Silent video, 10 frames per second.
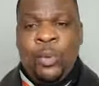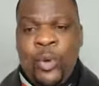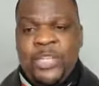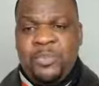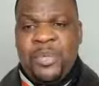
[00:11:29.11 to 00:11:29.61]

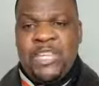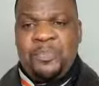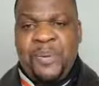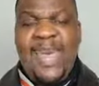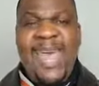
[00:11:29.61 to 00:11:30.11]
Which
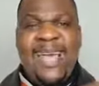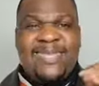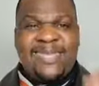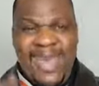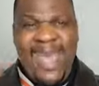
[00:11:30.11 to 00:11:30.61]
means
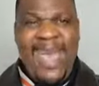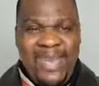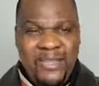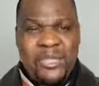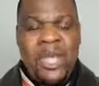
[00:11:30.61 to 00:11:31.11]
plans
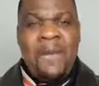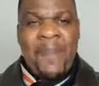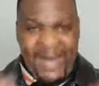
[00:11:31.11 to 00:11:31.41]
change,